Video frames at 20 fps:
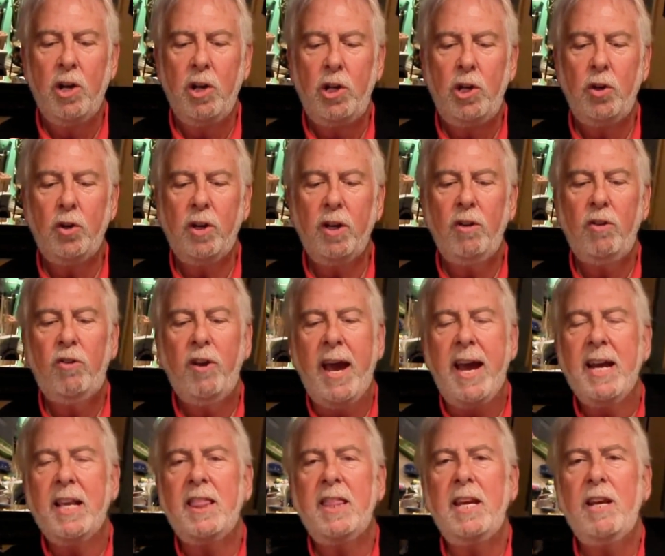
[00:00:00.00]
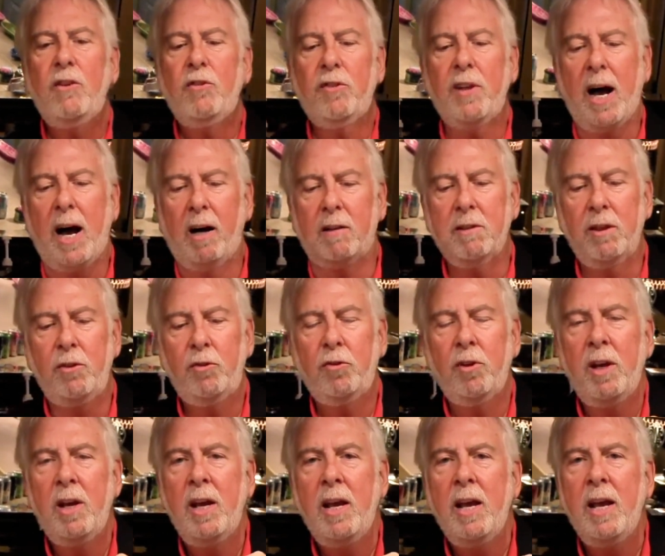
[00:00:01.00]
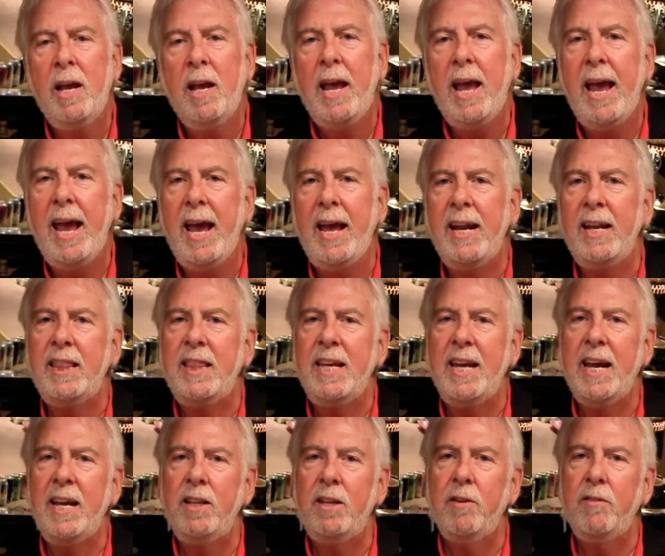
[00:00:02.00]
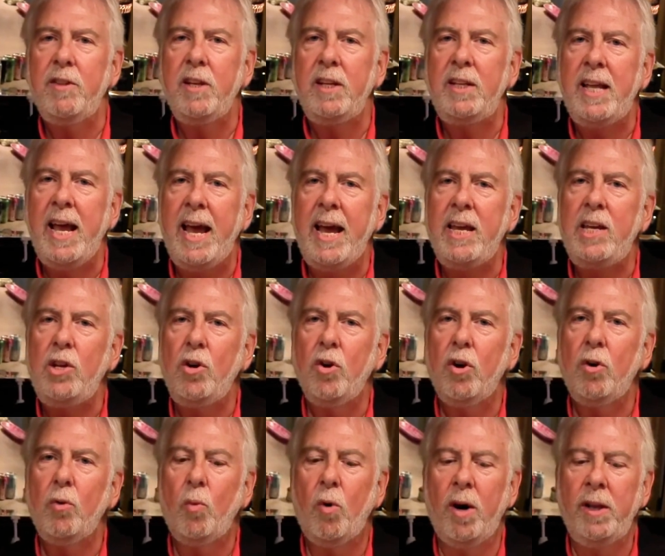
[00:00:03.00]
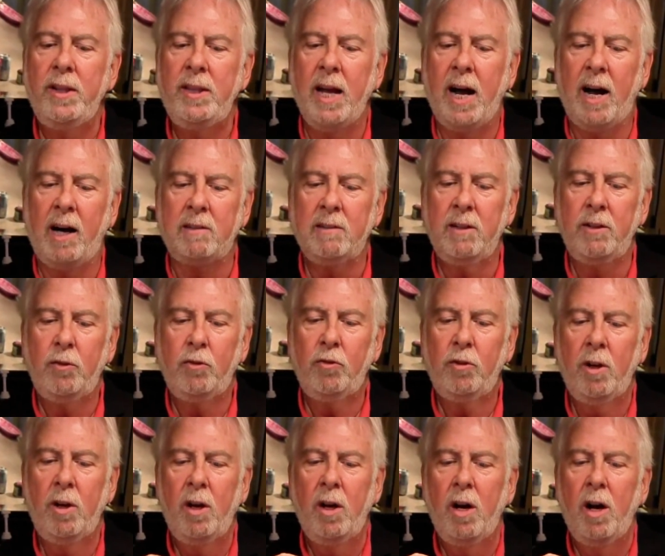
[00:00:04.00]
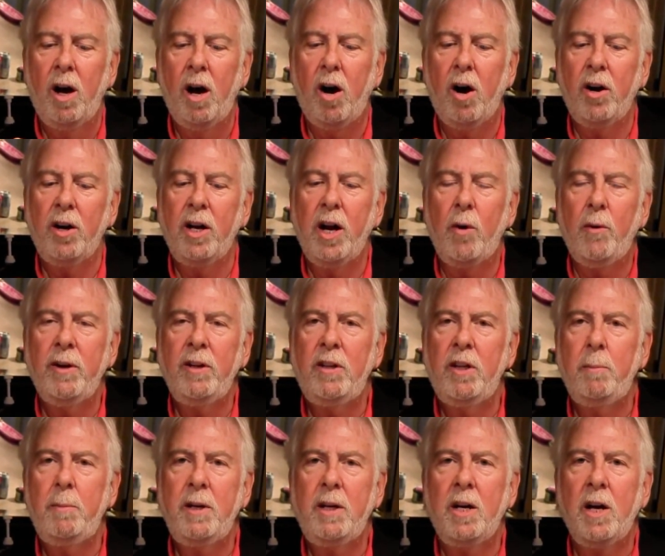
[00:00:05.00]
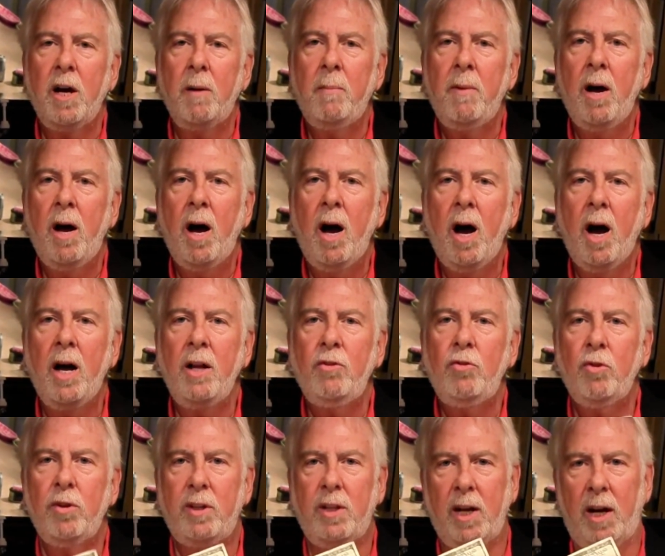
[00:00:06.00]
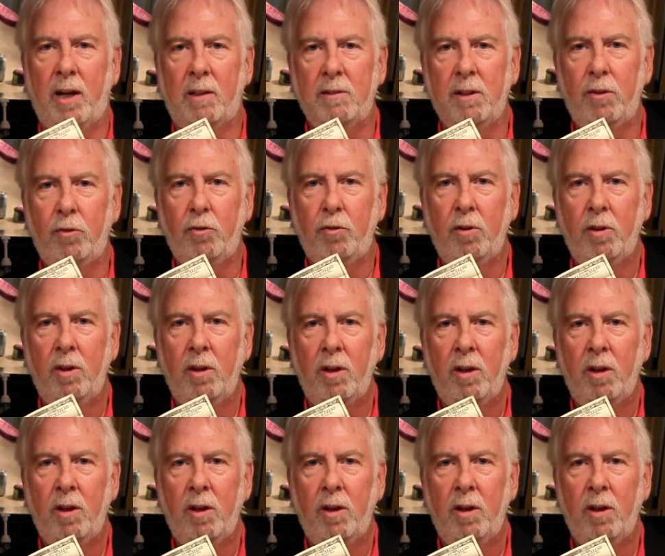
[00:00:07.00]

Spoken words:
you can take these dollars and at the end of the day, your $1 are going to become $100.